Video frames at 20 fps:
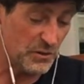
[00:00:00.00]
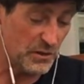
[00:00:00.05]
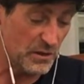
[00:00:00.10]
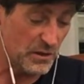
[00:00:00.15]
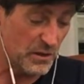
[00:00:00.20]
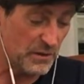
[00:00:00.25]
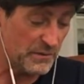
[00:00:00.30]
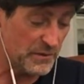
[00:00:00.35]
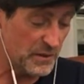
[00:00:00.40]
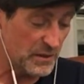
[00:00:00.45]

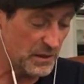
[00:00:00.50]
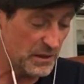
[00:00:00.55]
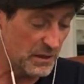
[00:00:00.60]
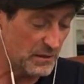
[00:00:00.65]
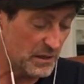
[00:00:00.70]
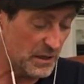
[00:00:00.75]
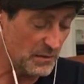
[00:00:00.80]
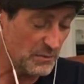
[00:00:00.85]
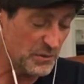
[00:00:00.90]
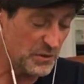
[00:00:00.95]
oil, obviously,
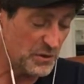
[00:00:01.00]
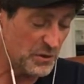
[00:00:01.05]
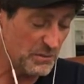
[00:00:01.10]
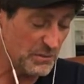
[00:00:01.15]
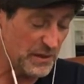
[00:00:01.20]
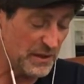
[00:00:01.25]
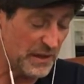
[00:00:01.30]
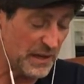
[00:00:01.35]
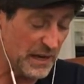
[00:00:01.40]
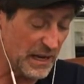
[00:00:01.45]

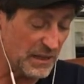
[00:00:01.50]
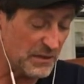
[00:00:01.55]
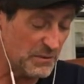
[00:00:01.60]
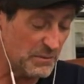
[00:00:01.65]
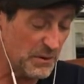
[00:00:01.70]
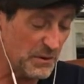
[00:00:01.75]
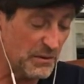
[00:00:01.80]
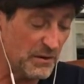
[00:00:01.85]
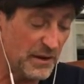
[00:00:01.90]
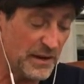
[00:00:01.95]
presumably that has to
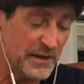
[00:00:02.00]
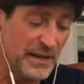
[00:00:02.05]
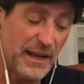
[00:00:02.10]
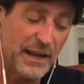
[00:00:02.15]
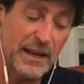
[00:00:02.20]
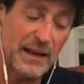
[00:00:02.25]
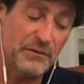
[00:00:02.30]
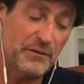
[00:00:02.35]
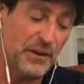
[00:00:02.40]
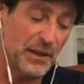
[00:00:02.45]
be
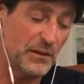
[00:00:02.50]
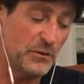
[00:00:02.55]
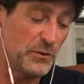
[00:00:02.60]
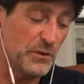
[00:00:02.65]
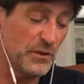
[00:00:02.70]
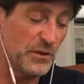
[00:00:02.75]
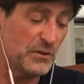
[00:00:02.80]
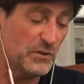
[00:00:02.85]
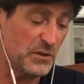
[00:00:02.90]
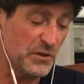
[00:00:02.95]
redone after they do
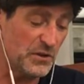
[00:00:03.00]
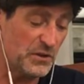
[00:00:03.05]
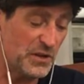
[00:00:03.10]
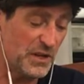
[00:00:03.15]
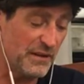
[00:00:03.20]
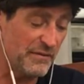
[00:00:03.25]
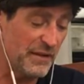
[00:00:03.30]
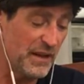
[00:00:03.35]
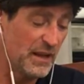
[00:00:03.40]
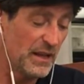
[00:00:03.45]
this sort of
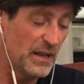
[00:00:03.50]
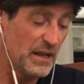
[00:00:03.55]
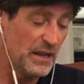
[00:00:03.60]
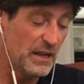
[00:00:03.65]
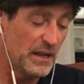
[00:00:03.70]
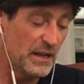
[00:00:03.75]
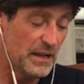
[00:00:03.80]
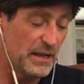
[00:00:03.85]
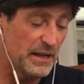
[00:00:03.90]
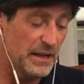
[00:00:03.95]
stuff.
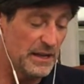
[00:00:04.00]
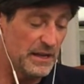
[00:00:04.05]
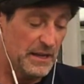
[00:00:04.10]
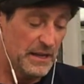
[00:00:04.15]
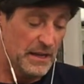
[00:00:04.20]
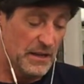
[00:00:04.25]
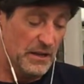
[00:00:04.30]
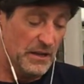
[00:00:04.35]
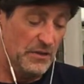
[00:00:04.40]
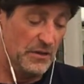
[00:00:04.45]

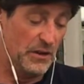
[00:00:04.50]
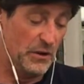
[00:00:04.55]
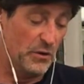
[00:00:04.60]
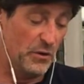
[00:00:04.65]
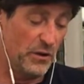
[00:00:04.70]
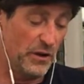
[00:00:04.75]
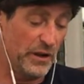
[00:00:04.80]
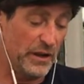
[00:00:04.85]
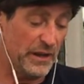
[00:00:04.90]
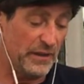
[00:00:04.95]
The
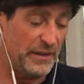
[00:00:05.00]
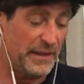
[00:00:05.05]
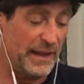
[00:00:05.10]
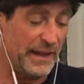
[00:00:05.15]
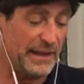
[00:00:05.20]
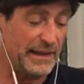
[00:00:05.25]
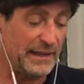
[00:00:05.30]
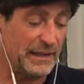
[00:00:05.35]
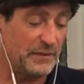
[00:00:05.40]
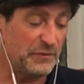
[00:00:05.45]

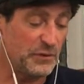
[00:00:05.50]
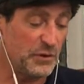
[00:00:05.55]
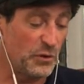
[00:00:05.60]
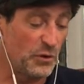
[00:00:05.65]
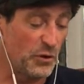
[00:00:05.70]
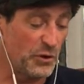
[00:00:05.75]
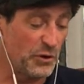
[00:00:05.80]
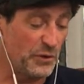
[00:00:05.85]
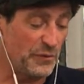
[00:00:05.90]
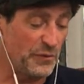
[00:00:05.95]
8 lifter
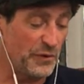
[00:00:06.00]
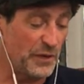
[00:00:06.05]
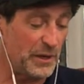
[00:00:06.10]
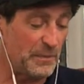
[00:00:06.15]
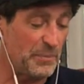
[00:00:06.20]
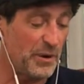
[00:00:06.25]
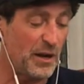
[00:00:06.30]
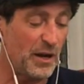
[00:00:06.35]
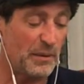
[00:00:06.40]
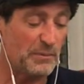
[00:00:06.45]
oil
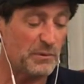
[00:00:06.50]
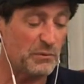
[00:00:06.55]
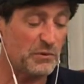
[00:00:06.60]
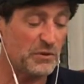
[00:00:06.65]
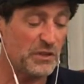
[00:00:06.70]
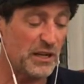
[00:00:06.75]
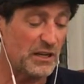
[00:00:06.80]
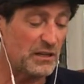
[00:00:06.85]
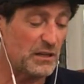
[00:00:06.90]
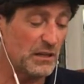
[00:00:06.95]
feed pipes was
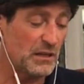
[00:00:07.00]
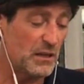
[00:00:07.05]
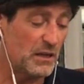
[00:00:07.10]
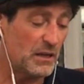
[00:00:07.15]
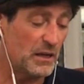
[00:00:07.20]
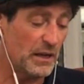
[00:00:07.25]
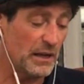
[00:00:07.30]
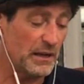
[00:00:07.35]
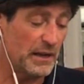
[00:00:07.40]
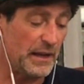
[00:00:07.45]
actually
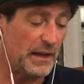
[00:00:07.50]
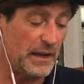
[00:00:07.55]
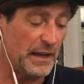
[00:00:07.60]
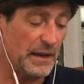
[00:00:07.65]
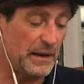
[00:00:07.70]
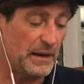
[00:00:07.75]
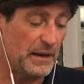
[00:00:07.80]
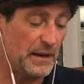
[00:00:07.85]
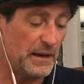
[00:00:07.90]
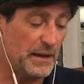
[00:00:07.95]
9,
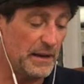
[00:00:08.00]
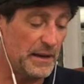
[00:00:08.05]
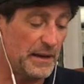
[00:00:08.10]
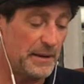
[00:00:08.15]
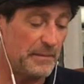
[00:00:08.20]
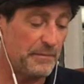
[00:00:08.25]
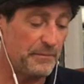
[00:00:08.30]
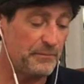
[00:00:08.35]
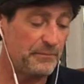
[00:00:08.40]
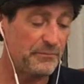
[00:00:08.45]

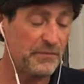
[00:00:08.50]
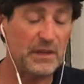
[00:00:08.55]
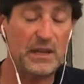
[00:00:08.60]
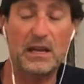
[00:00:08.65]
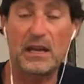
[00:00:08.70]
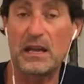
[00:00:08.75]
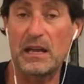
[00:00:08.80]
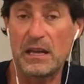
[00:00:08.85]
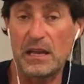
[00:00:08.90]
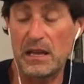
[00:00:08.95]

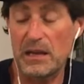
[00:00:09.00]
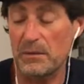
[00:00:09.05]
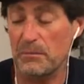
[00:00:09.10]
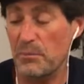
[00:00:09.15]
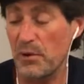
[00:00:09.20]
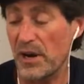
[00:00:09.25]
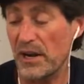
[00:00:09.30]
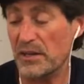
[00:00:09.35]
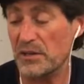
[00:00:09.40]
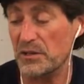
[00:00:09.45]
and
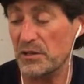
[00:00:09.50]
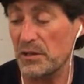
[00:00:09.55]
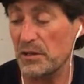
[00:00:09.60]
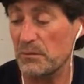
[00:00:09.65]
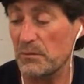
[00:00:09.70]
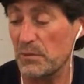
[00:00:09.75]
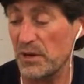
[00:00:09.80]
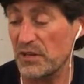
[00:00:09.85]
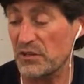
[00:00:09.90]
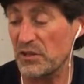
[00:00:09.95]
brakes
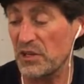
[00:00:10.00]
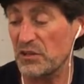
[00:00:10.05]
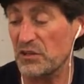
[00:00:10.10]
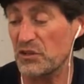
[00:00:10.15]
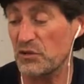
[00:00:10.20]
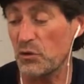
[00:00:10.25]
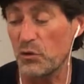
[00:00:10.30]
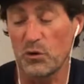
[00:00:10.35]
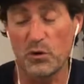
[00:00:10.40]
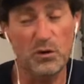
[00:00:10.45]
and brake
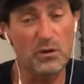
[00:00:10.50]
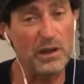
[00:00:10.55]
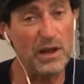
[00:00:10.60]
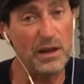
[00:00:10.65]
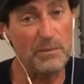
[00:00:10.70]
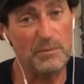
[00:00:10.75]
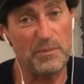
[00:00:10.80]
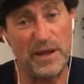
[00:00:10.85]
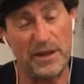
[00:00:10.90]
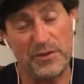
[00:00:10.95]
sensors, all
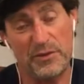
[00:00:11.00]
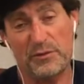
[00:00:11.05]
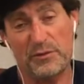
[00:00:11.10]
up about